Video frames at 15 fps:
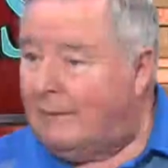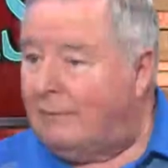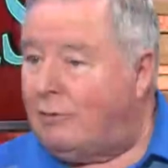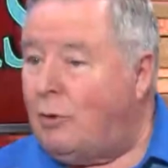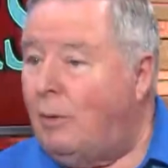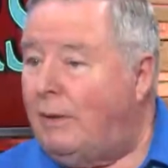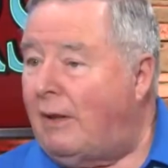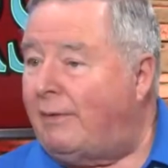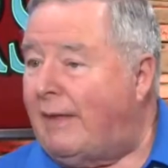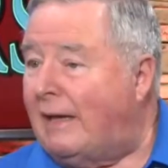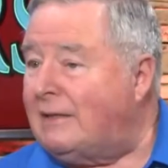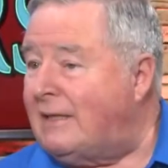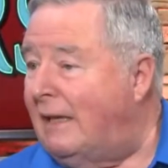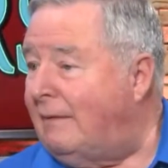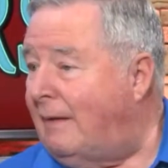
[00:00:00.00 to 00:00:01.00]
two of the
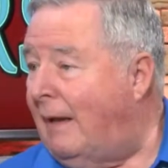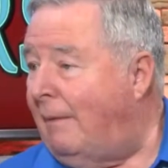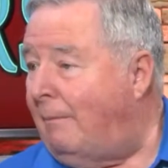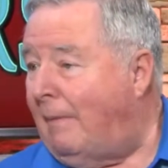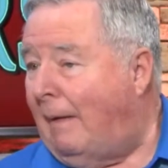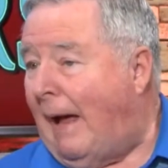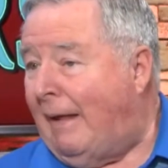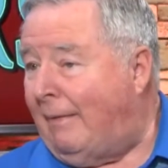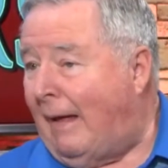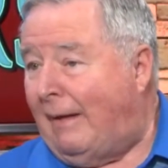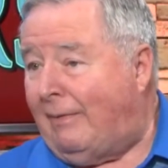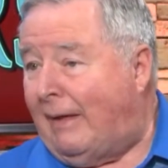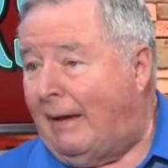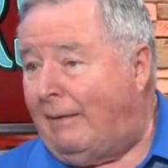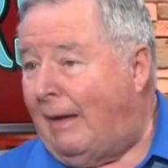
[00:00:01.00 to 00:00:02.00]
things that uh, I, I,
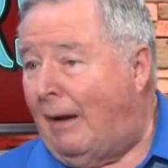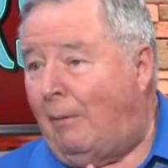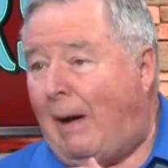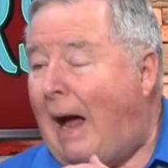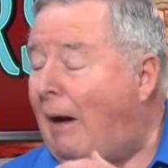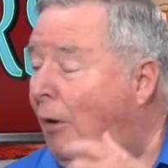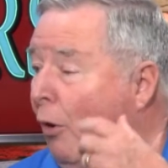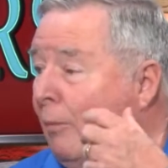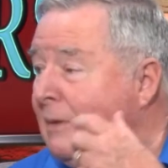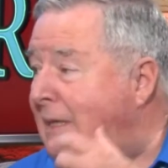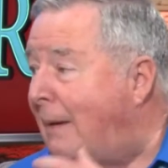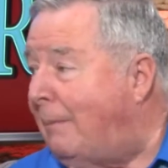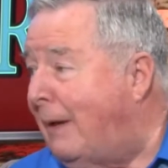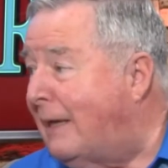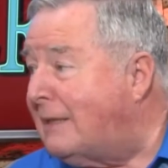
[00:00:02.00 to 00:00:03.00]
think, you know, our home is
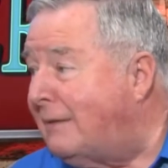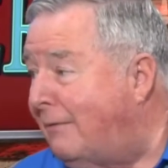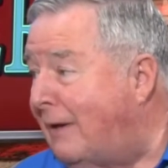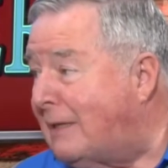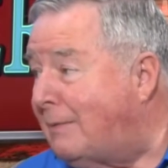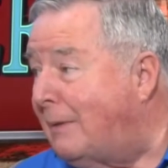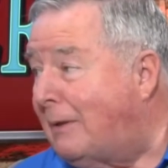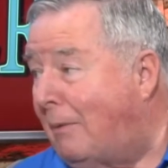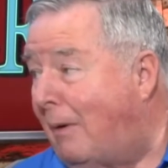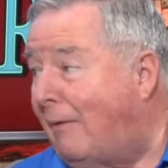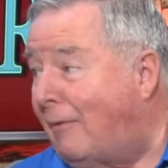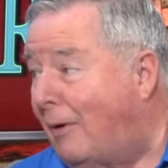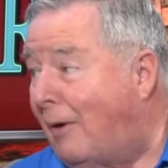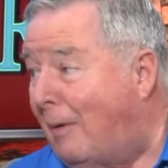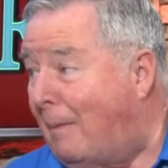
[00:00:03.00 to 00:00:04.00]
our biggest investment that we're
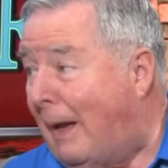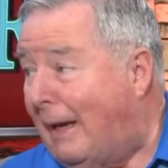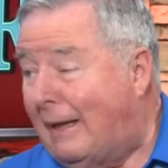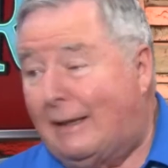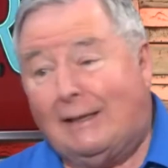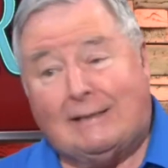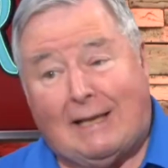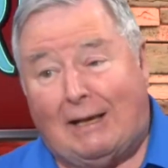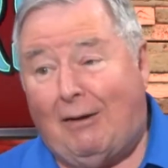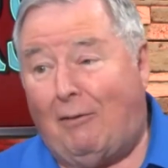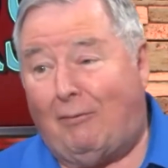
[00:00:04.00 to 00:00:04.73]
ever going to make. At least I know